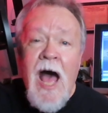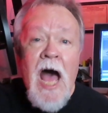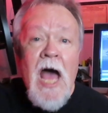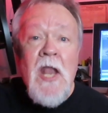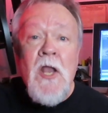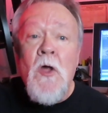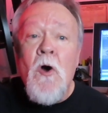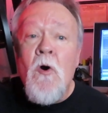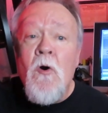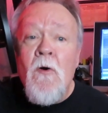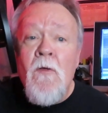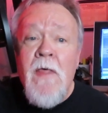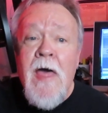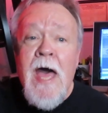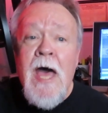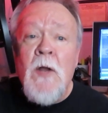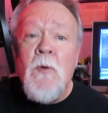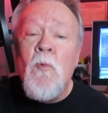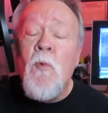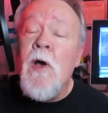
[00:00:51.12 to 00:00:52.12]
I know
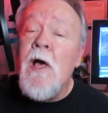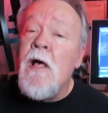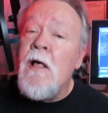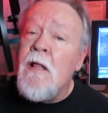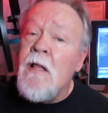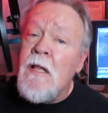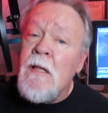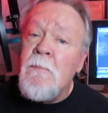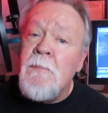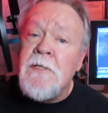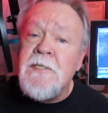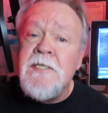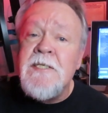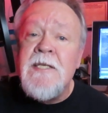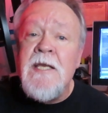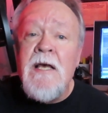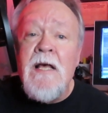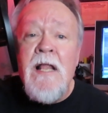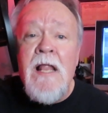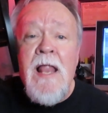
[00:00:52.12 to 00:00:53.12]
that well, but
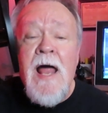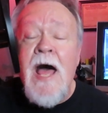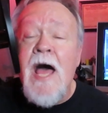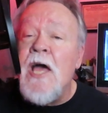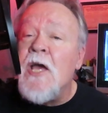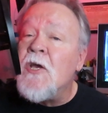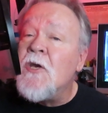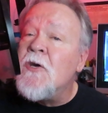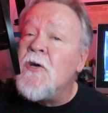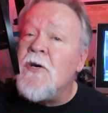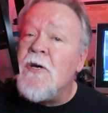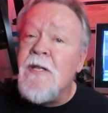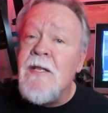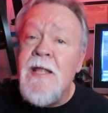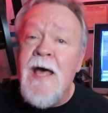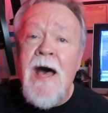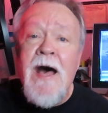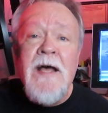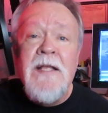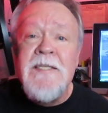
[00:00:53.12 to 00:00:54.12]
still I could
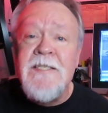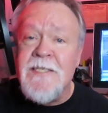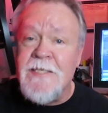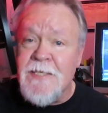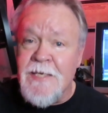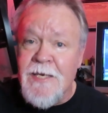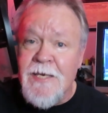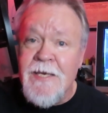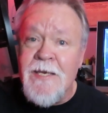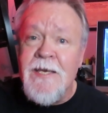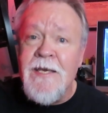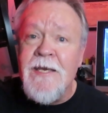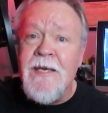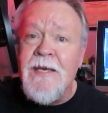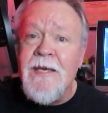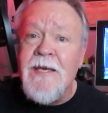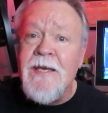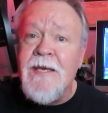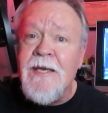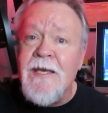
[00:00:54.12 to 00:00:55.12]
not
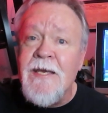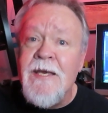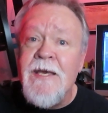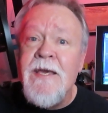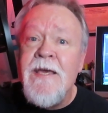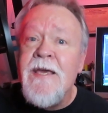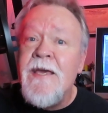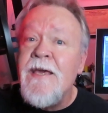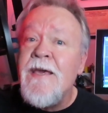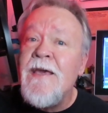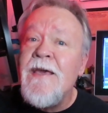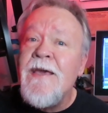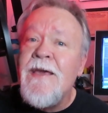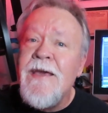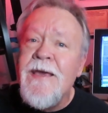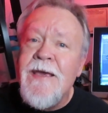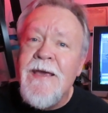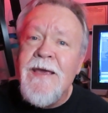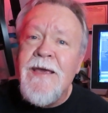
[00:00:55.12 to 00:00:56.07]
see.